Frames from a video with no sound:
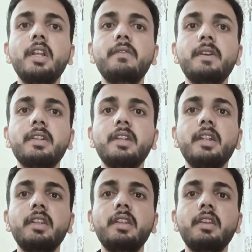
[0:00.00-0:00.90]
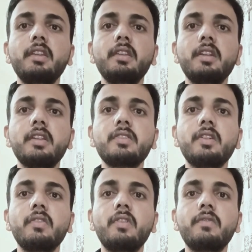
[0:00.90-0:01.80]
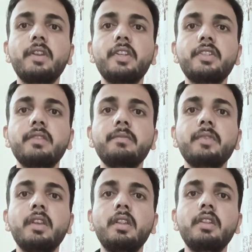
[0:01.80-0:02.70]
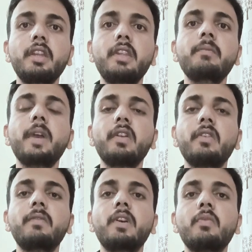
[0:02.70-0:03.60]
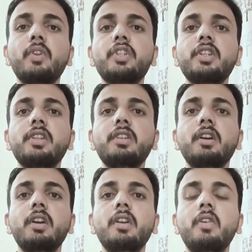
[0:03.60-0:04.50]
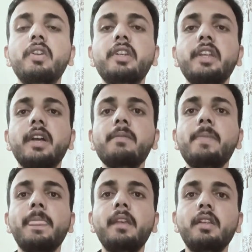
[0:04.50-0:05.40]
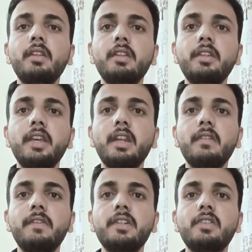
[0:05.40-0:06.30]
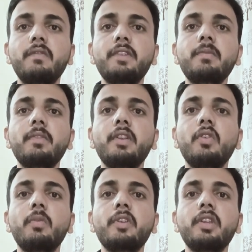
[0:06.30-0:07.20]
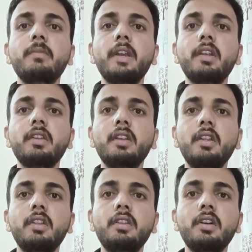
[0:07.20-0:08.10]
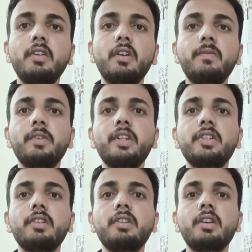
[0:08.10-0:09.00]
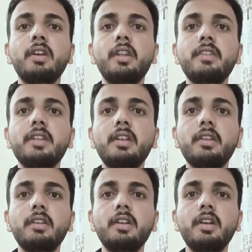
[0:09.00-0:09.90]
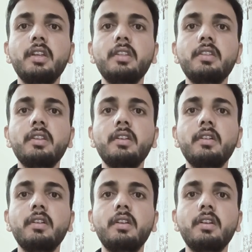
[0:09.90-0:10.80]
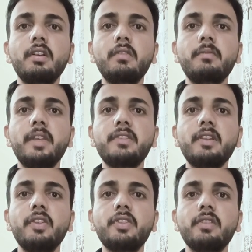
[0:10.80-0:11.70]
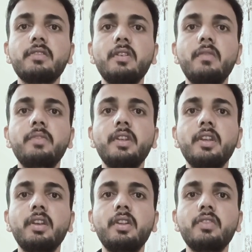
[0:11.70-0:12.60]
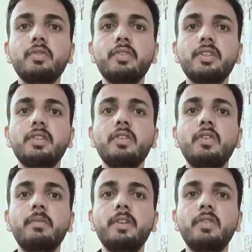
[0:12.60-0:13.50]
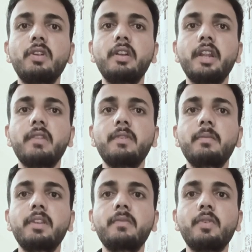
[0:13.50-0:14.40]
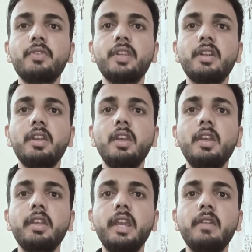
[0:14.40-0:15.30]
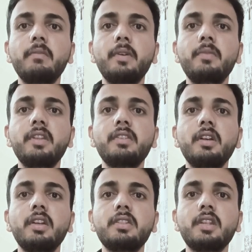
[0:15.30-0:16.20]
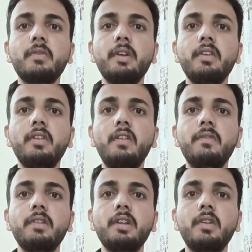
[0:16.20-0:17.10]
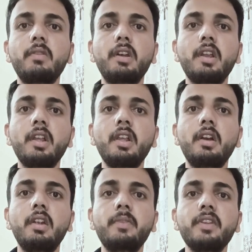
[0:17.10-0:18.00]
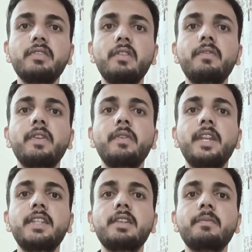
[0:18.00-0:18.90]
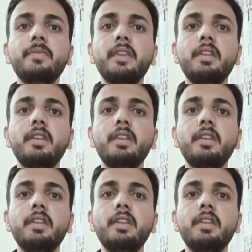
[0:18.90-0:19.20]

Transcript: Further interest on corporation. Then impact of corporation on India. There are first of in economic impact. The corporation result in the massifications of the resources, government contract, public project, can public survive, often award and base of favorism.